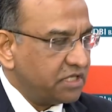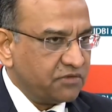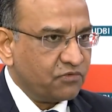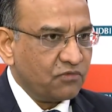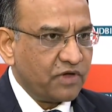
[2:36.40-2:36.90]

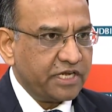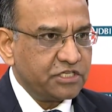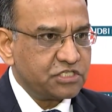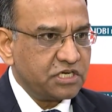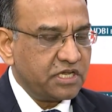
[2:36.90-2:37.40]
in the full
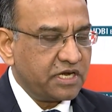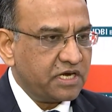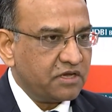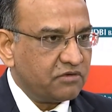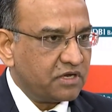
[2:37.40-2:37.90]
financial year,
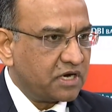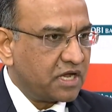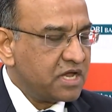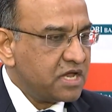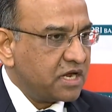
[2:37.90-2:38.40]
and our
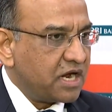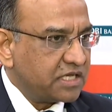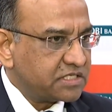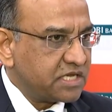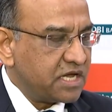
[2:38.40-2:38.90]
uh,
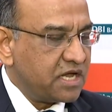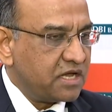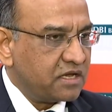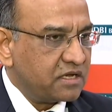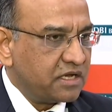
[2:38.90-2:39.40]

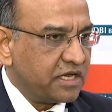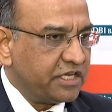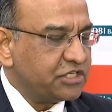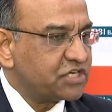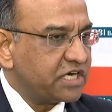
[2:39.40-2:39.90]
CASA
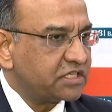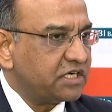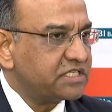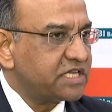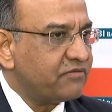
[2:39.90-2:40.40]
uh, reached at
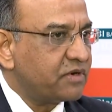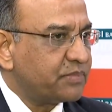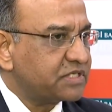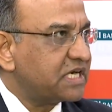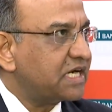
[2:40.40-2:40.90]

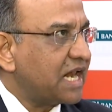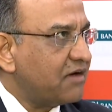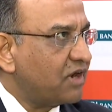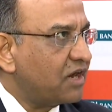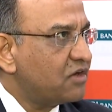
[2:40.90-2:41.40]
37%
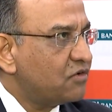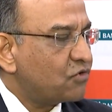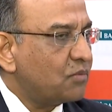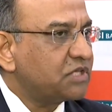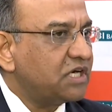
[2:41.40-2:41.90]
level
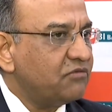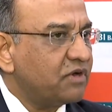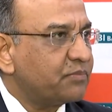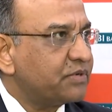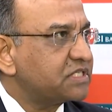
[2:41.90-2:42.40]
from
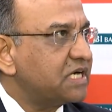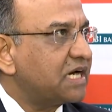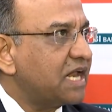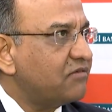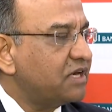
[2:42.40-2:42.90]

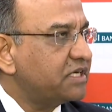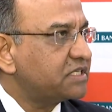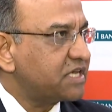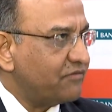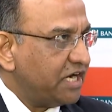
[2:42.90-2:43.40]
31% level
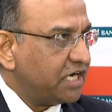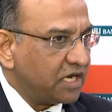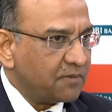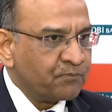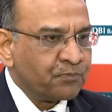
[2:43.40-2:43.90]
in
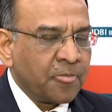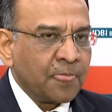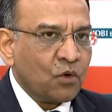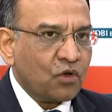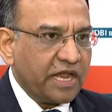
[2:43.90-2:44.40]
17.
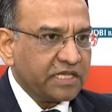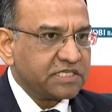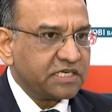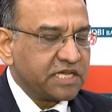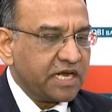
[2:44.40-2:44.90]
On
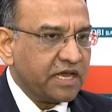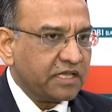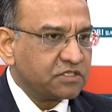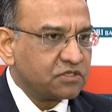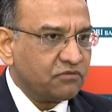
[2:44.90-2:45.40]
asset side
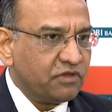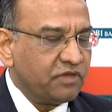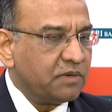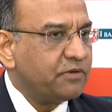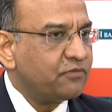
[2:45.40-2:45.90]
also, we
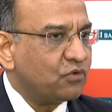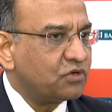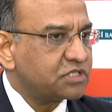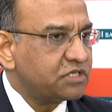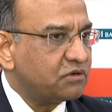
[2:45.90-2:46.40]
will be
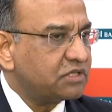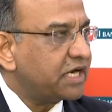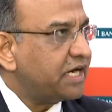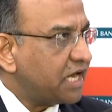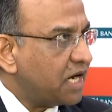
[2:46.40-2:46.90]
focusing on
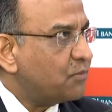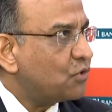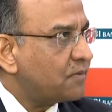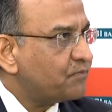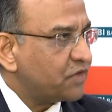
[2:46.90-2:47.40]
the retail
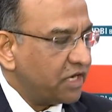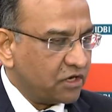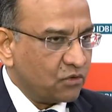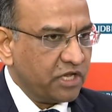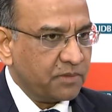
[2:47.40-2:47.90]
book
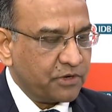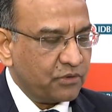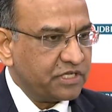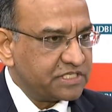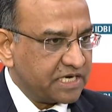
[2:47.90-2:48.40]
including
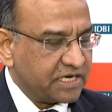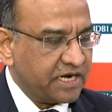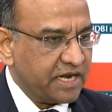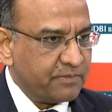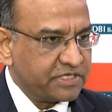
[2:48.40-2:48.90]
priority
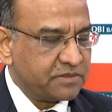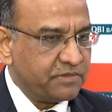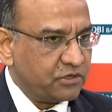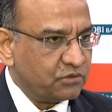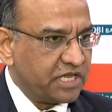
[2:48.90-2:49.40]
sector and
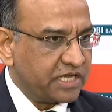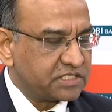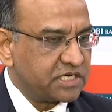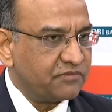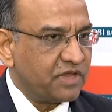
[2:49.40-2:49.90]
MSME, to the
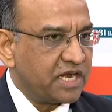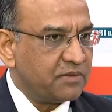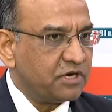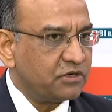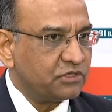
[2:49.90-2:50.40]
extent we are
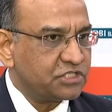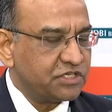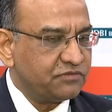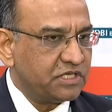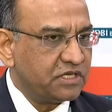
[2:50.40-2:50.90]
able to
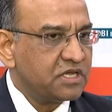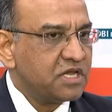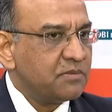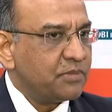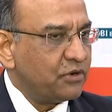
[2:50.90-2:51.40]
achieve the
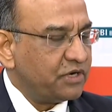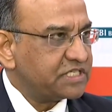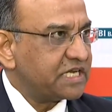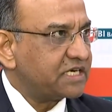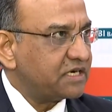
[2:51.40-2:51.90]

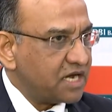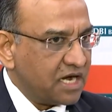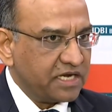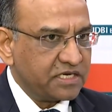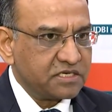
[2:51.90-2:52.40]
priority sector
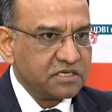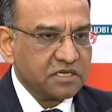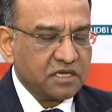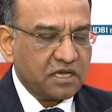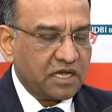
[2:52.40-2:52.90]
target,
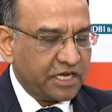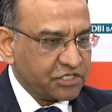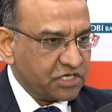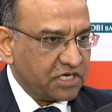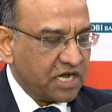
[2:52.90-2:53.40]
uh,
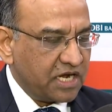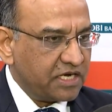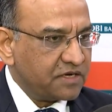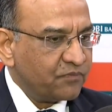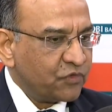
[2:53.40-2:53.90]
national
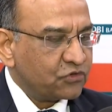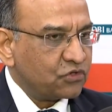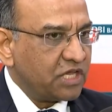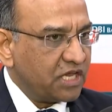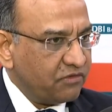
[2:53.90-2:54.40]
target.
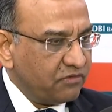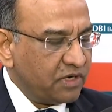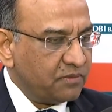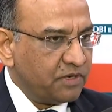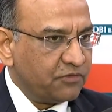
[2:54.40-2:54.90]
So there we
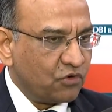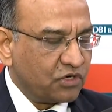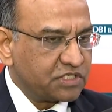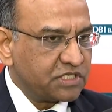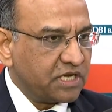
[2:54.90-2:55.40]
will be
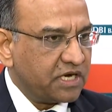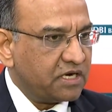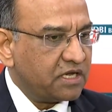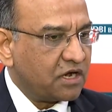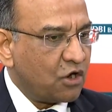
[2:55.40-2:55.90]
focusing,
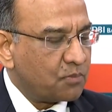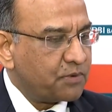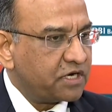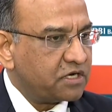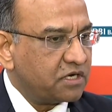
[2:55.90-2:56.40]
and
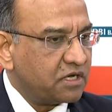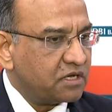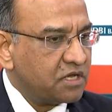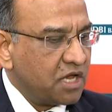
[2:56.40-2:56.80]
corporate uh,